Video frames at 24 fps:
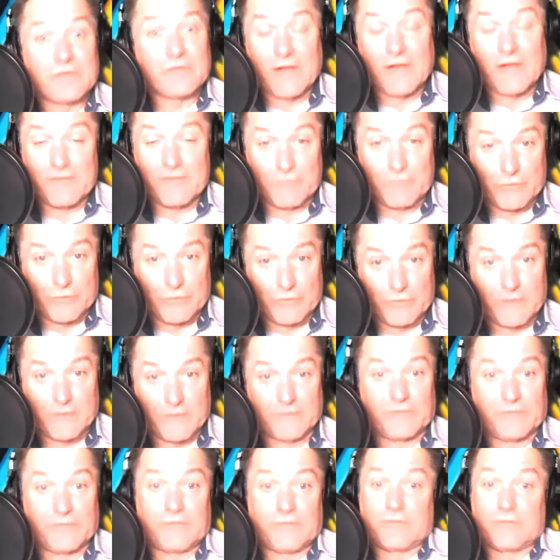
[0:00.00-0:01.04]
life
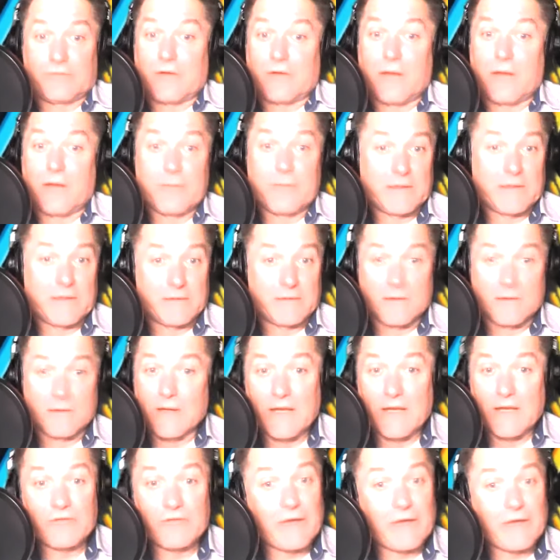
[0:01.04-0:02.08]
progresses, I mean,
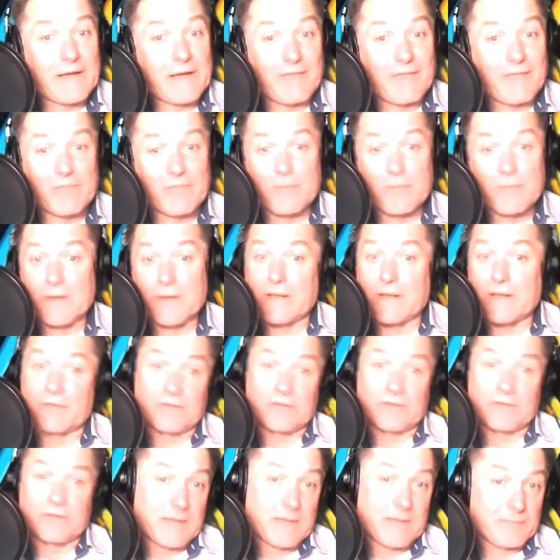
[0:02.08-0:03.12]
he's like everybody else.
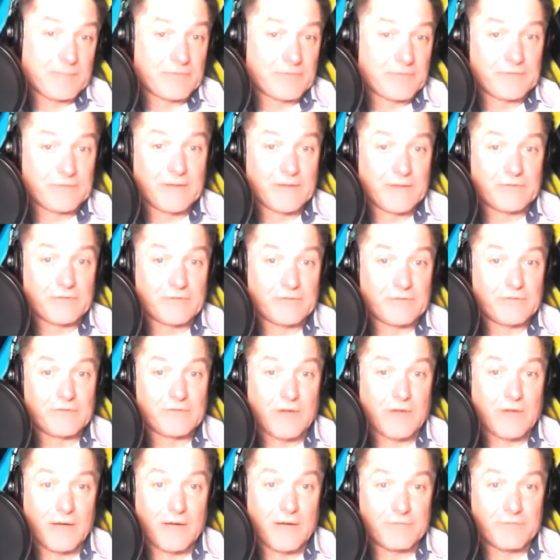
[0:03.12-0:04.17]
He made mistakes in his
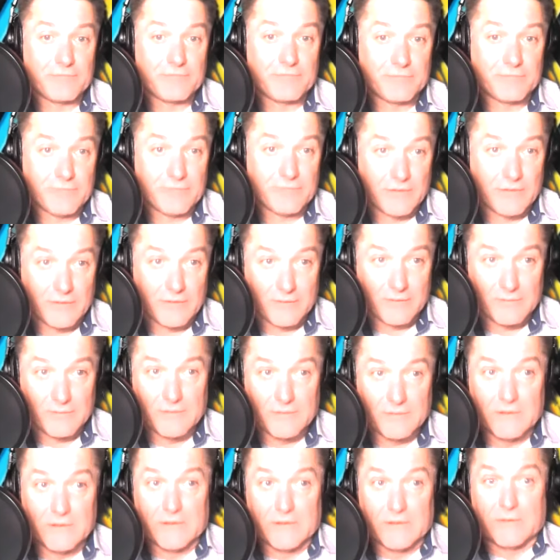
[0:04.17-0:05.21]
life,
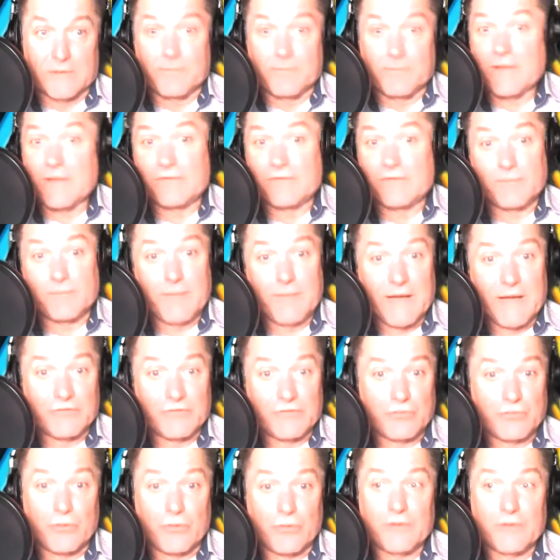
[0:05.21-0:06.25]
made some bad
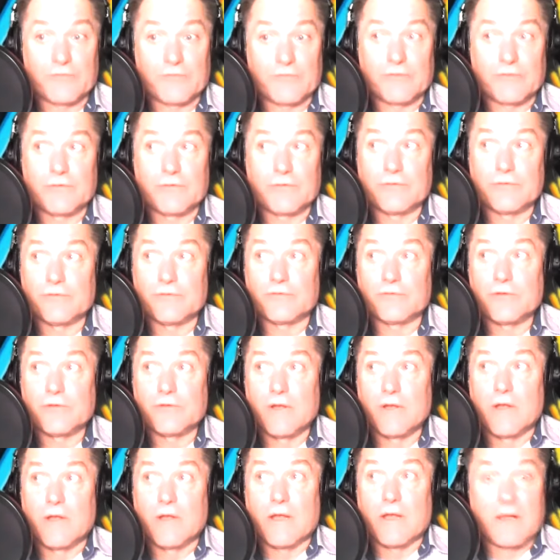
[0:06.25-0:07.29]
choices,
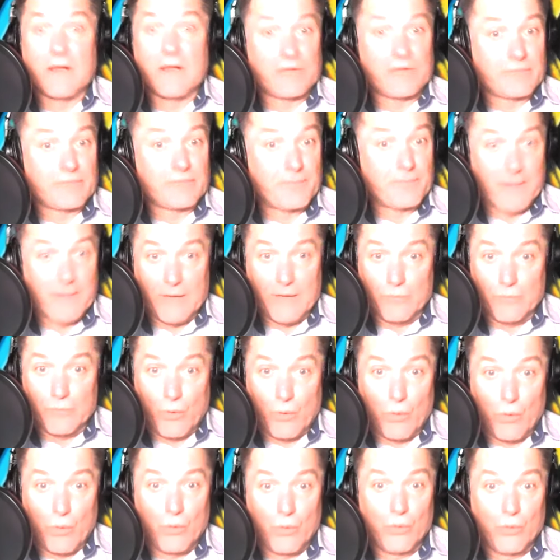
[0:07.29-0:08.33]
got some bad
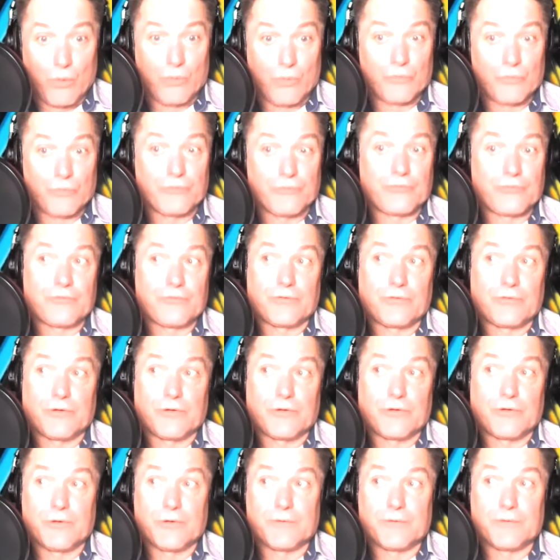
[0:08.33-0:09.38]
roles,
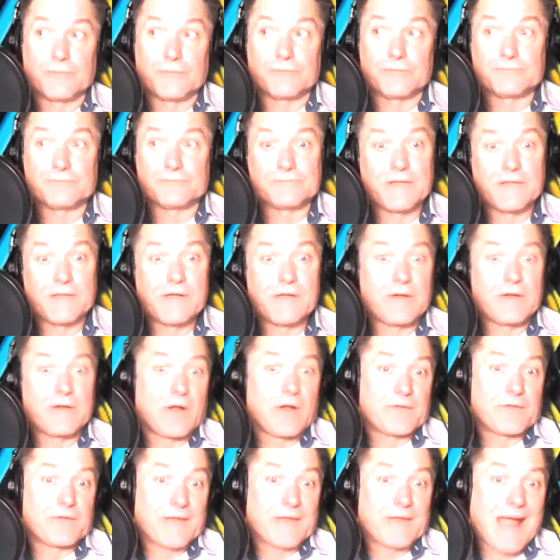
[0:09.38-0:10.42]
ended
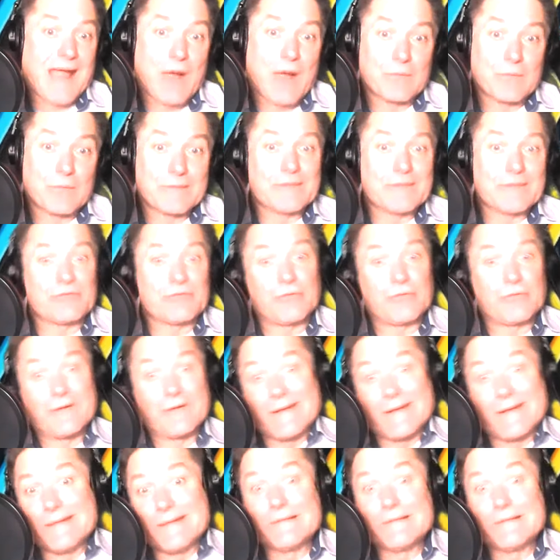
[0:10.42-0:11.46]
on the out list or the
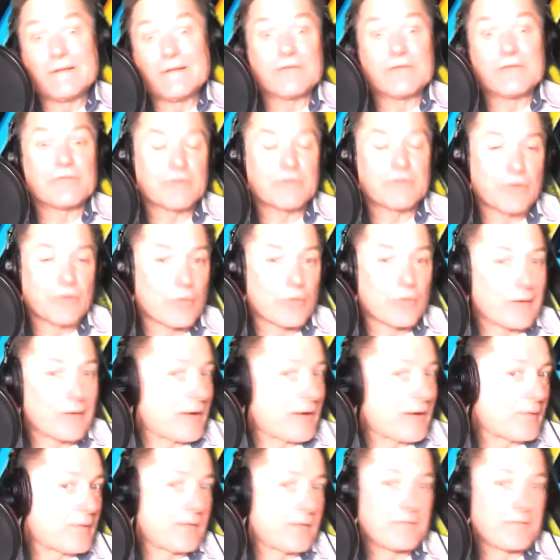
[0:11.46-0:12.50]
in list, you know,
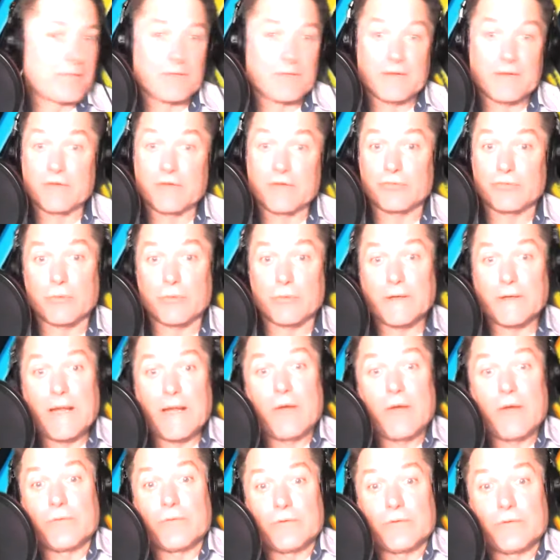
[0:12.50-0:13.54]
however things work
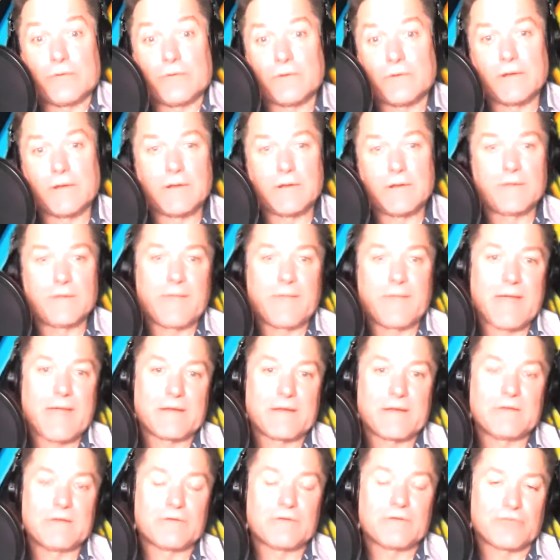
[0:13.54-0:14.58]
out in that
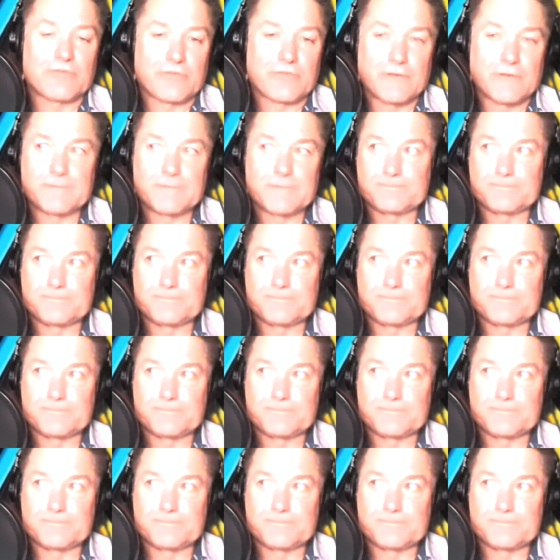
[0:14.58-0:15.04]
industry.